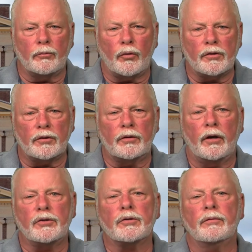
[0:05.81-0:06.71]

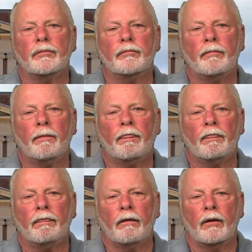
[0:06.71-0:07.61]
presentation.
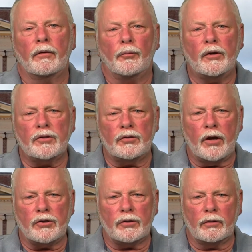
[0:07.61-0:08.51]
The
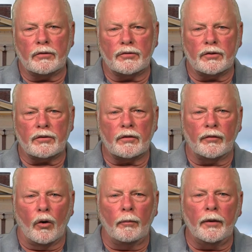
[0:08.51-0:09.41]
presentation consists of
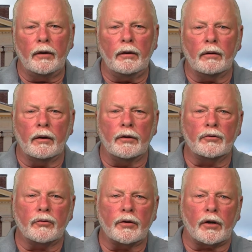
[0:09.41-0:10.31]
an opening, an
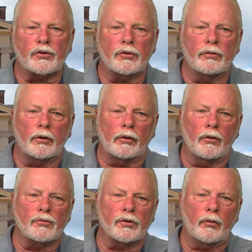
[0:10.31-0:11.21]
introduction,
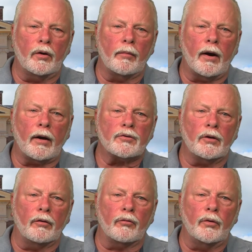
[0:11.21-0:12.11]
closing remarks,
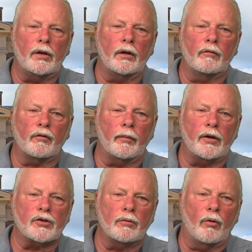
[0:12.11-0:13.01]
and 3
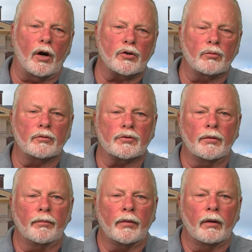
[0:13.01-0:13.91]
information modules.
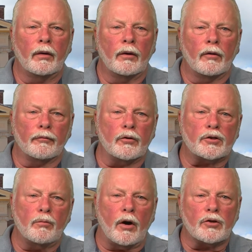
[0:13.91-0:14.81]

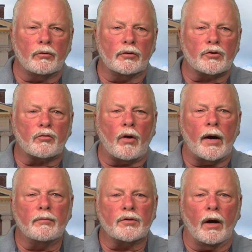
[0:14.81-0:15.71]
First module
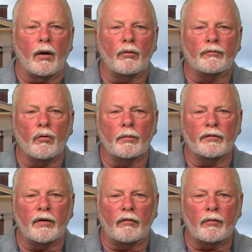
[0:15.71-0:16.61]
describes our form of
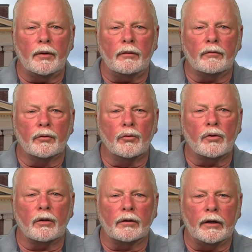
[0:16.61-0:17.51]
government, who
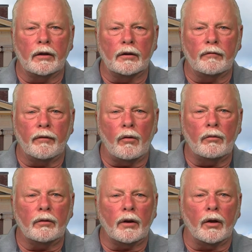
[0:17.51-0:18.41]
can legally
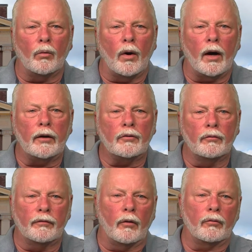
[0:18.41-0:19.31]
vote, and why to
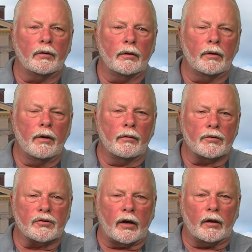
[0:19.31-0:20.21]
vote. The
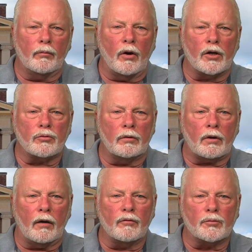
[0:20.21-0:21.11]
second module
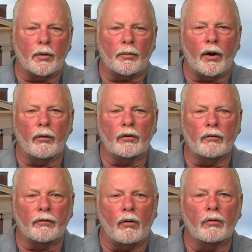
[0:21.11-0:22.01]
covers preparing to
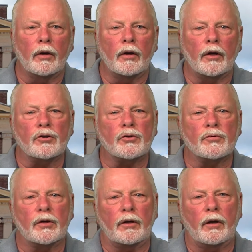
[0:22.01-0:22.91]
vote and
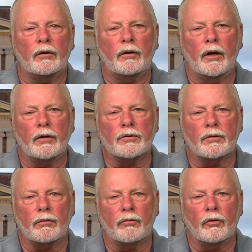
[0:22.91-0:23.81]
choosing candidates.
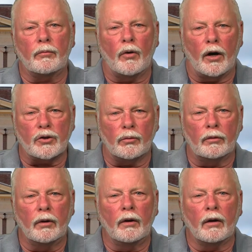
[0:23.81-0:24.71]
The third
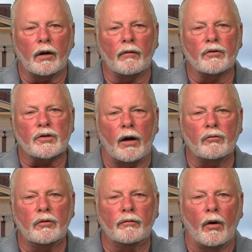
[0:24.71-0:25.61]
module covers how
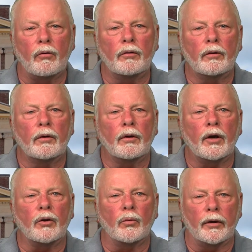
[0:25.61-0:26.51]
to vote
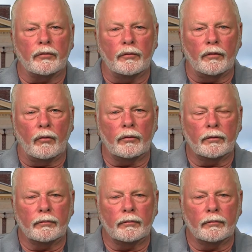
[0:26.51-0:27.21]
and where to vote.